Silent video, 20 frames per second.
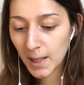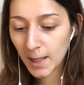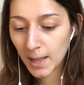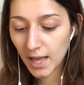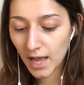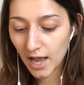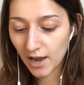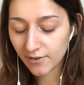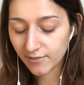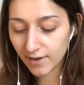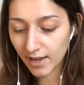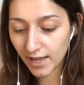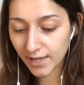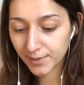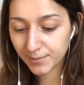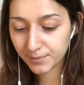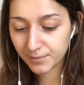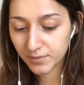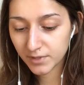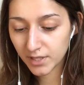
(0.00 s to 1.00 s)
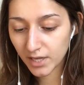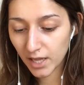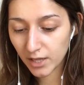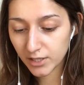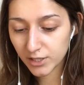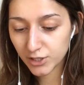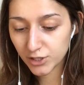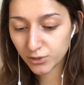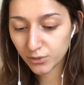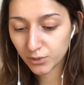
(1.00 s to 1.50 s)
All right. Now
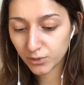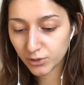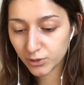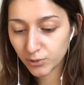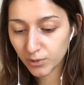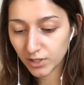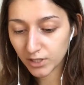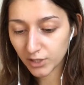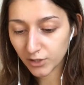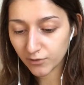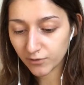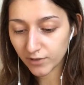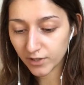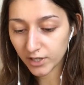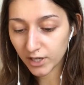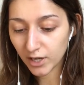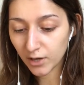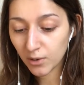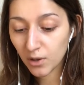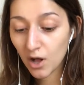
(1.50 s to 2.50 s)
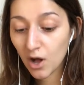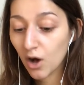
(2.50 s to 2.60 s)
let's scroll to our little Virgo.